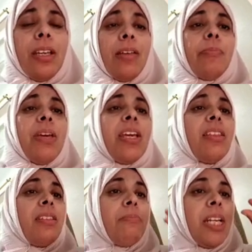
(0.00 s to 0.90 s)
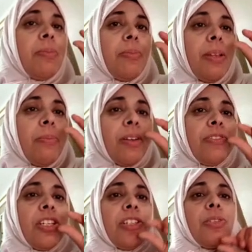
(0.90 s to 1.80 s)
making the minimum number of
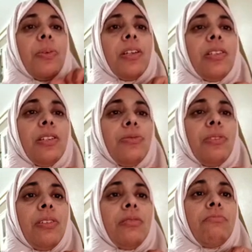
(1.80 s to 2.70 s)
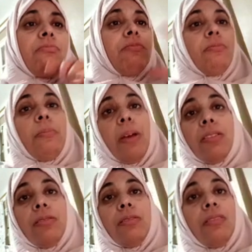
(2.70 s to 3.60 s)
changes when necessary.
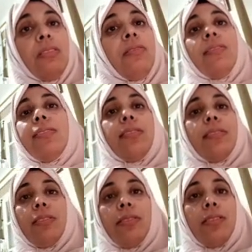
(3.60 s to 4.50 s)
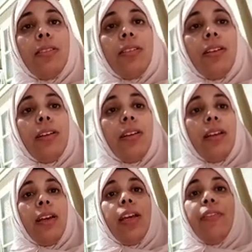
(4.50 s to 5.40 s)
But this is not
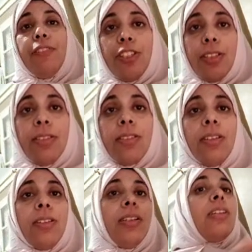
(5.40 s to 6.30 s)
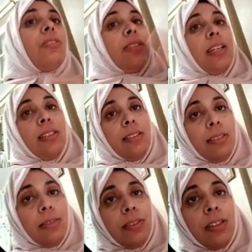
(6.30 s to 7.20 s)
efficient in all cases.
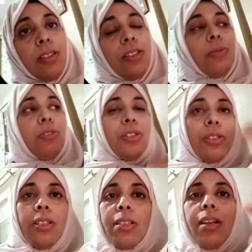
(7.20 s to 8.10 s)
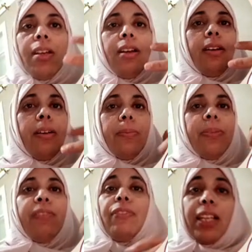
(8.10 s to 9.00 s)
So we should
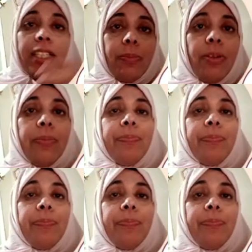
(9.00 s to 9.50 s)
be flexible